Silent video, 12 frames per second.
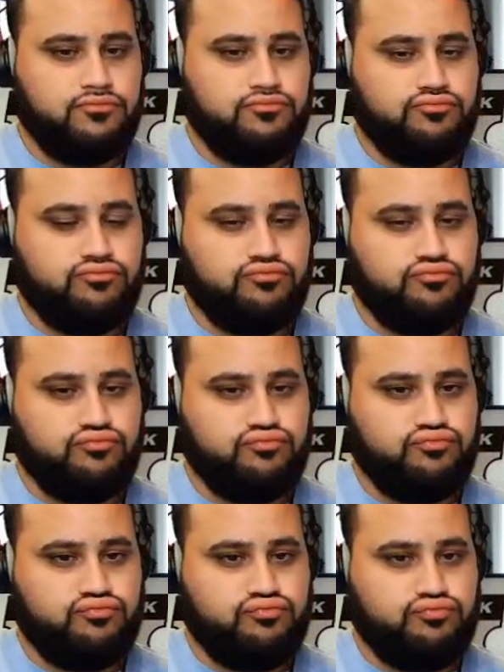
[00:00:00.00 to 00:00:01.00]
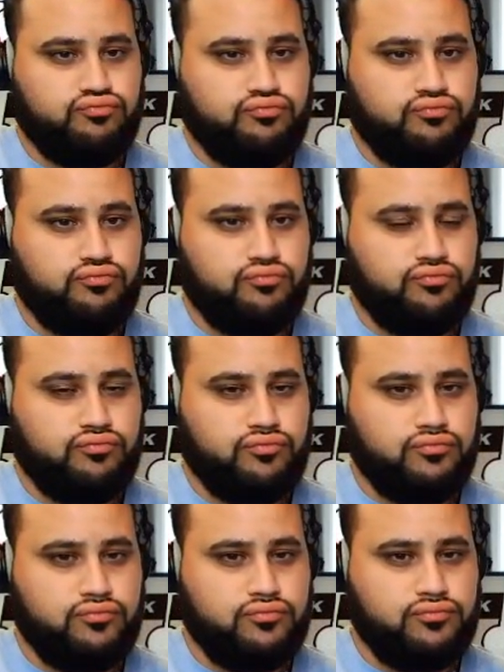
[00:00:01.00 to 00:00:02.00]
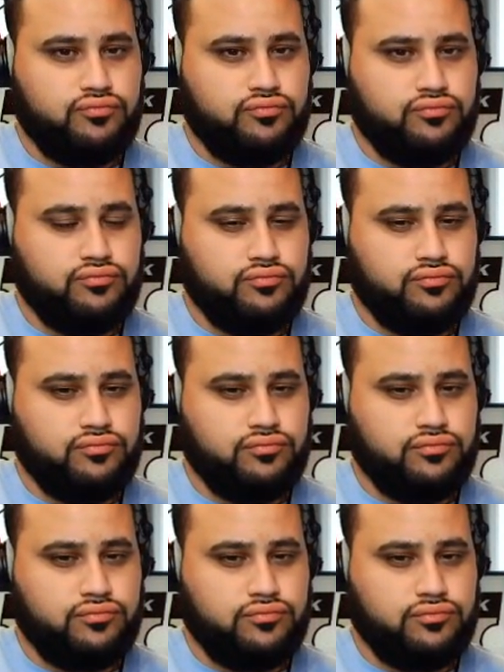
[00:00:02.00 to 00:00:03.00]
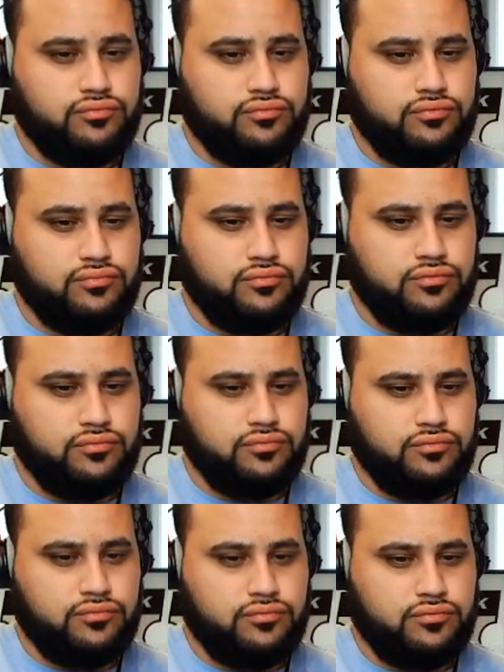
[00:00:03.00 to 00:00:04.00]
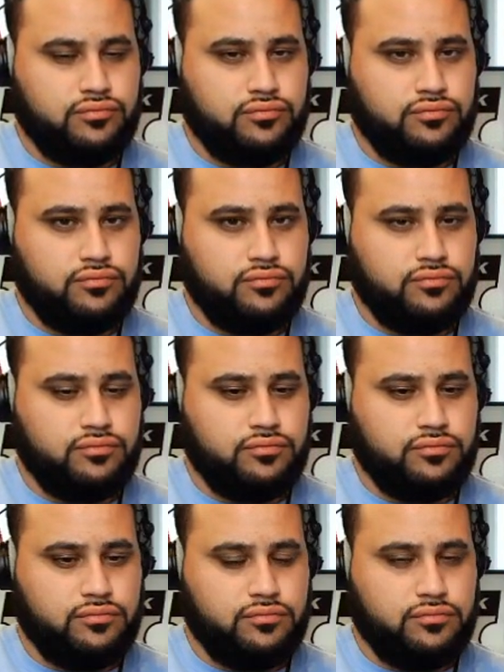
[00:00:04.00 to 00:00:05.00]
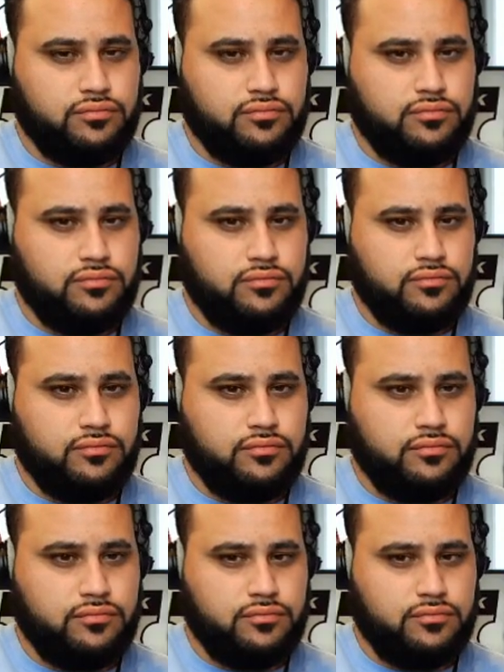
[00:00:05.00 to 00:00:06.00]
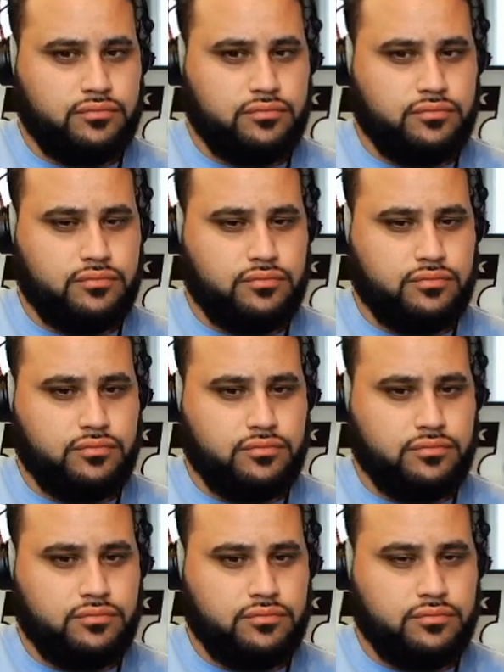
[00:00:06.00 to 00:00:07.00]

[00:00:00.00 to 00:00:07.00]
This person isn't speaking.